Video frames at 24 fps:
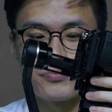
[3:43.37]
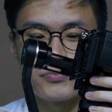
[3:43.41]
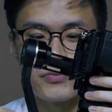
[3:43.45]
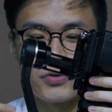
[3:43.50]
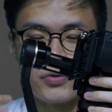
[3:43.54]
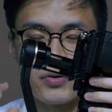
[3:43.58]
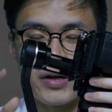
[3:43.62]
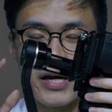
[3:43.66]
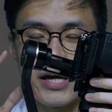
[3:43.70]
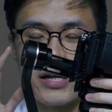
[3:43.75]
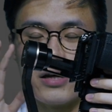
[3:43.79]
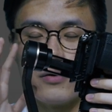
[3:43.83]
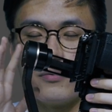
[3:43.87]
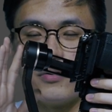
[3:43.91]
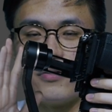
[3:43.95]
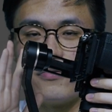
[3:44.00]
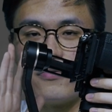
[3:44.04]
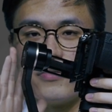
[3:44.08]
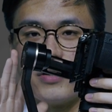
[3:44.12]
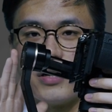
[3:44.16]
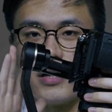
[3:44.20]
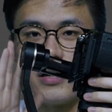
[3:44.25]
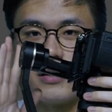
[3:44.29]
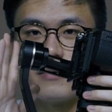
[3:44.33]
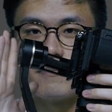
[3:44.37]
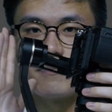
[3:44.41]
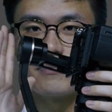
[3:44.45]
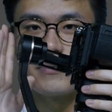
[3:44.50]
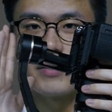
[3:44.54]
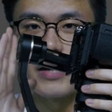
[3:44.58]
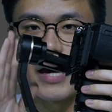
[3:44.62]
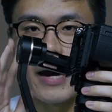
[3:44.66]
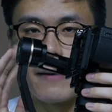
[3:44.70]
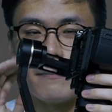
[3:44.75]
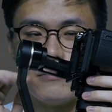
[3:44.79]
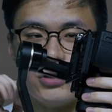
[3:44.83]
together with the
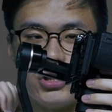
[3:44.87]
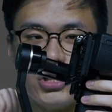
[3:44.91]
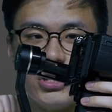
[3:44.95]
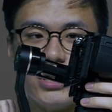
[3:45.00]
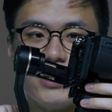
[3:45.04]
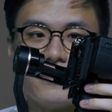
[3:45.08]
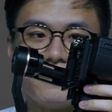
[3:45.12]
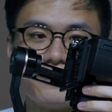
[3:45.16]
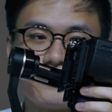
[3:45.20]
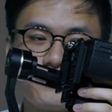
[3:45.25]
MG.